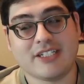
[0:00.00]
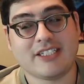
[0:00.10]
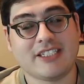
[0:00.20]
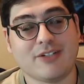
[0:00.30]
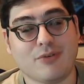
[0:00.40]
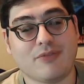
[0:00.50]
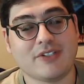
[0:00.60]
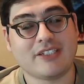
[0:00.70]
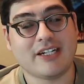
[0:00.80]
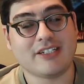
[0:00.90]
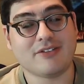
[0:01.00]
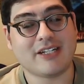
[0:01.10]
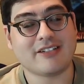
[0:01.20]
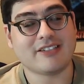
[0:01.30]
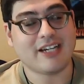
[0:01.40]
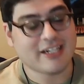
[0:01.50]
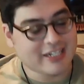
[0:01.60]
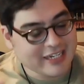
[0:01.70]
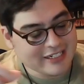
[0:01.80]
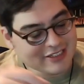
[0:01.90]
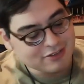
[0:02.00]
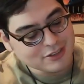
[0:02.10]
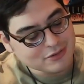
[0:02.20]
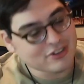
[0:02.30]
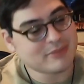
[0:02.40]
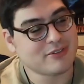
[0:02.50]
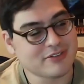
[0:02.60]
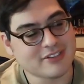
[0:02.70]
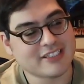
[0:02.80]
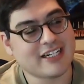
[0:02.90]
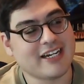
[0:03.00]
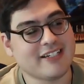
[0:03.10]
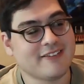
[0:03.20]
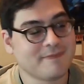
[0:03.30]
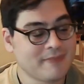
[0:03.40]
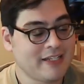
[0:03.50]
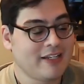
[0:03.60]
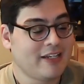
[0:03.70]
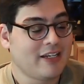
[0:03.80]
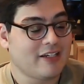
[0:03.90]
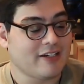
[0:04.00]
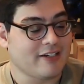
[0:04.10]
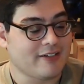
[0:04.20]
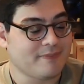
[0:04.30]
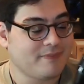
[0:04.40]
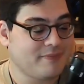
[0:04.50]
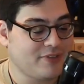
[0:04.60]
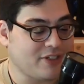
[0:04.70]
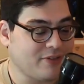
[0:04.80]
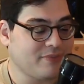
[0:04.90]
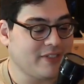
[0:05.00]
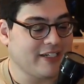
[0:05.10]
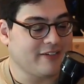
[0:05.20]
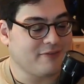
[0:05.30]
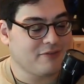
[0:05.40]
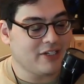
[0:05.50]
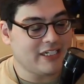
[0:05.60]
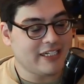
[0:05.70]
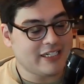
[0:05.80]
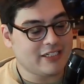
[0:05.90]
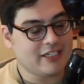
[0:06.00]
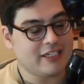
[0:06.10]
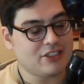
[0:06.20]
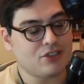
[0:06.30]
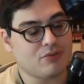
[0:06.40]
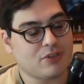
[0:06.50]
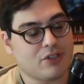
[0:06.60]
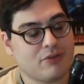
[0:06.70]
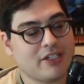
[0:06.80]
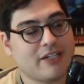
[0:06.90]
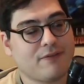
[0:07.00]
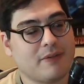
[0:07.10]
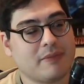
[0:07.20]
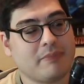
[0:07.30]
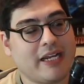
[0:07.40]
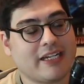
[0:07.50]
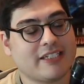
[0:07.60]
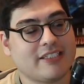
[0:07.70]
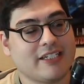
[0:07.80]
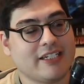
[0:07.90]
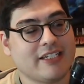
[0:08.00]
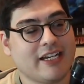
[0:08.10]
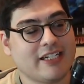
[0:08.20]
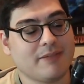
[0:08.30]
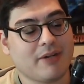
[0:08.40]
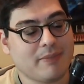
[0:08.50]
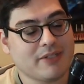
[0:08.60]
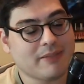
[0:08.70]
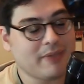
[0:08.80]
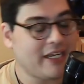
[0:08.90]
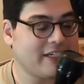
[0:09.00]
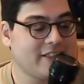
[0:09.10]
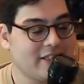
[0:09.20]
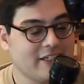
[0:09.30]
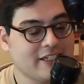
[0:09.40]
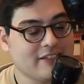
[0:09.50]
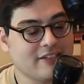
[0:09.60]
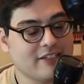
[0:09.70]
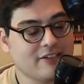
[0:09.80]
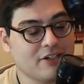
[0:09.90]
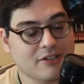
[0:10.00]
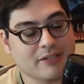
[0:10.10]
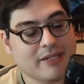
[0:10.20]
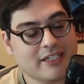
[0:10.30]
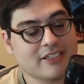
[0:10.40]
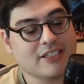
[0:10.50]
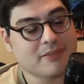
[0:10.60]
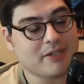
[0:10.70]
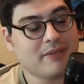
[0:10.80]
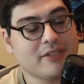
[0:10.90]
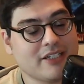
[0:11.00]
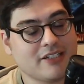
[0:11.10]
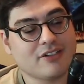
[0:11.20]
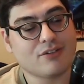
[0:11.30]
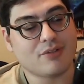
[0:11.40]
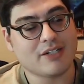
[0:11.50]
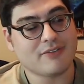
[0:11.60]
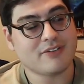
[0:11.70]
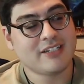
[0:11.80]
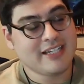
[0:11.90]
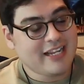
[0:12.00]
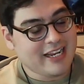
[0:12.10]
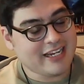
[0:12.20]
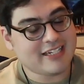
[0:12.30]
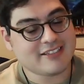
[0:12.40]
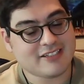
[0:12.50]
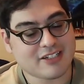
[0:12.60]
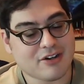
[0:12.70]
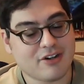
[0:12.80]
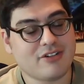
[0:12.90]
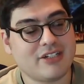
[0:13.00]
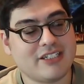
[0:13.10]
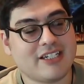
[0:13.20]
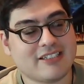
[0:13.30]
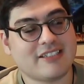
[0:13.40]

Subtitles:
this isn't Wolfenstein 2009. I can't just load clips through the side. So yeah, one of the issues with loading it from the magazine and then popping the magazine into the loading the magazine and popping it into the rifle is the cartridge